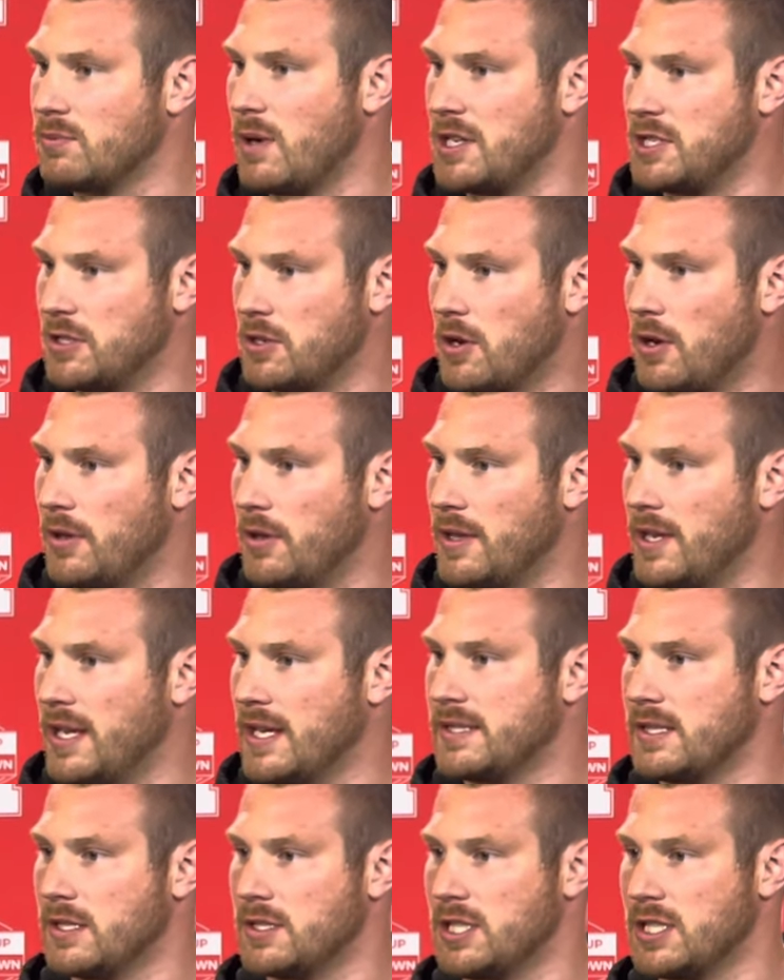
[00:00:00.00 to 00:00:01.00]
Why'd you call
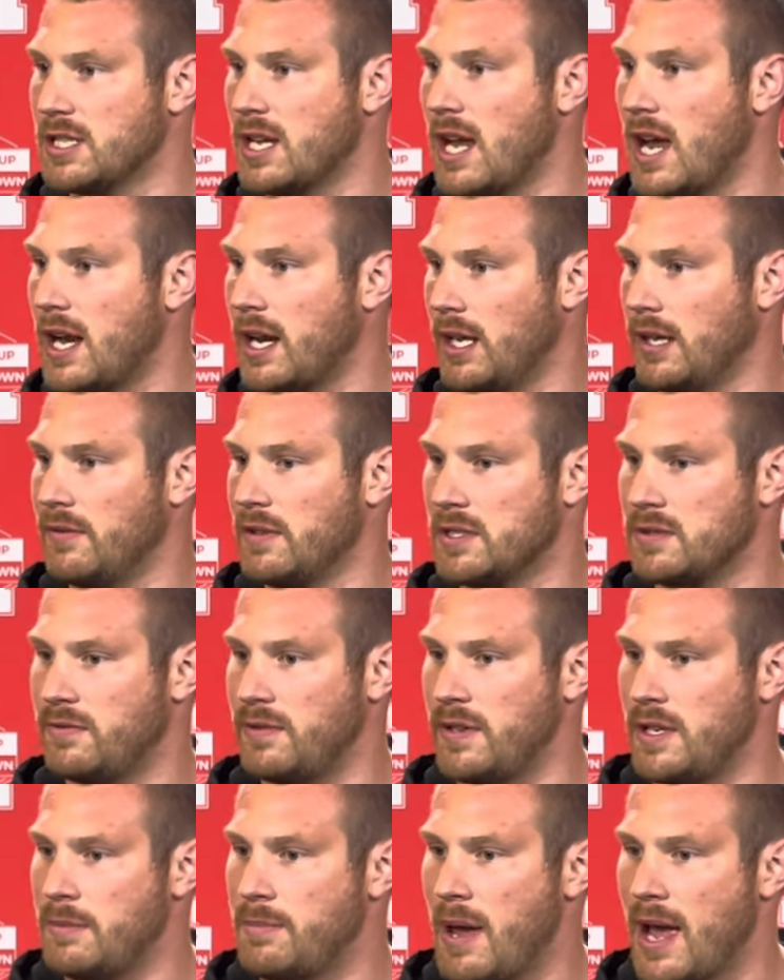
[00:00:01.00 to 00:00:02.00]
this? And just kind of give us
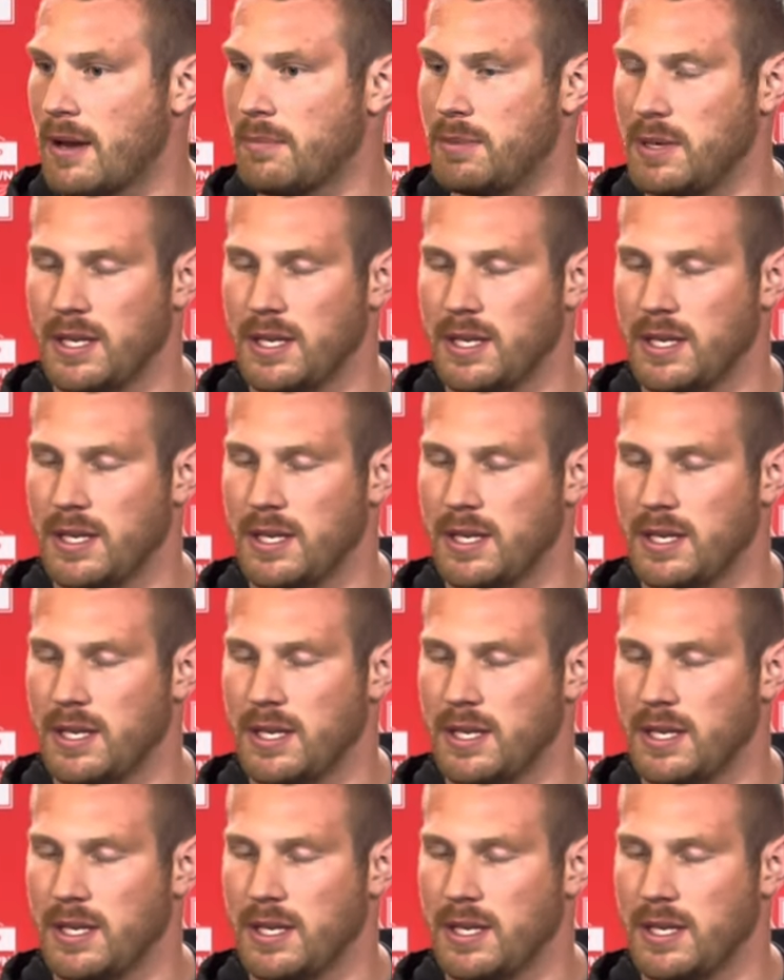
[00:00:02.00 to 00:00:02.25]
feedback,